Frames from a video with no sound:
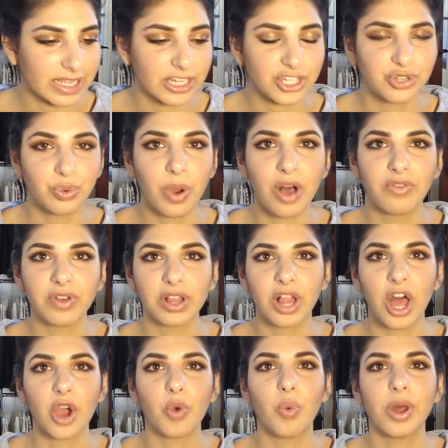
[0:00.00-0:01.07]
like 12
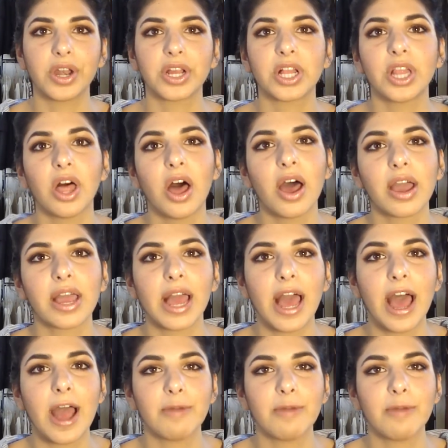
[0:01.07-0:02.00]
o'clock, 1 o'clock.